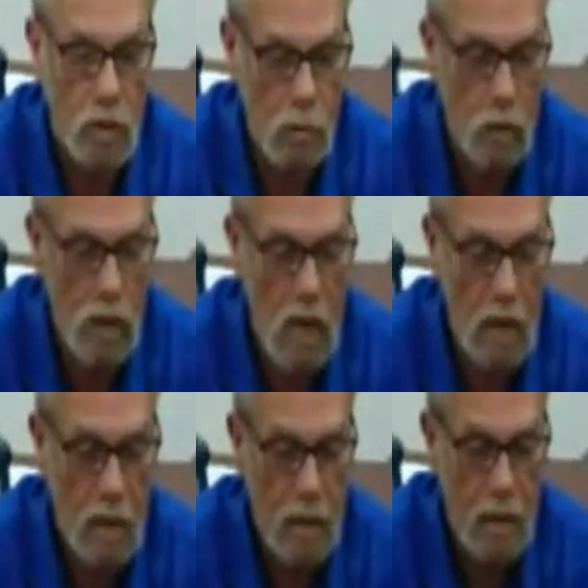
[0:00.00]
number
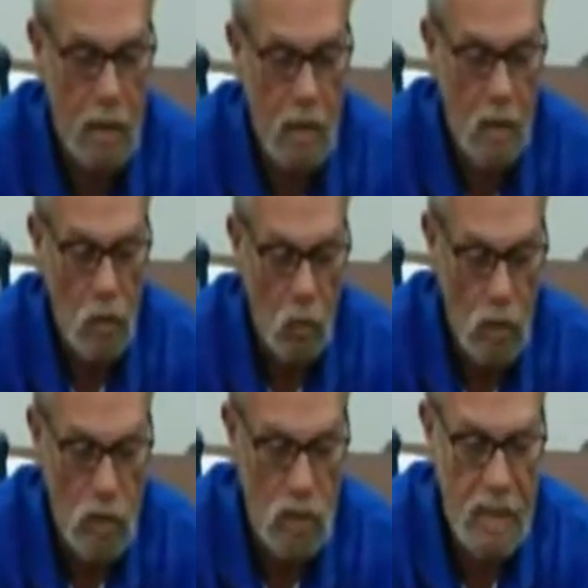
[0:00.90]
9. When
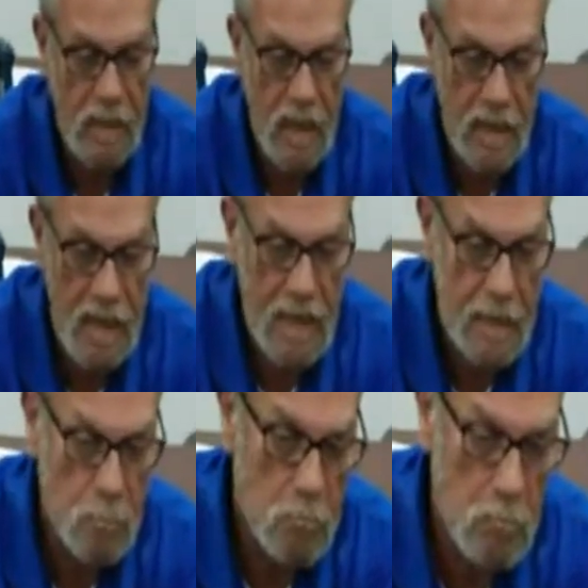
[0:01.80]
you see a name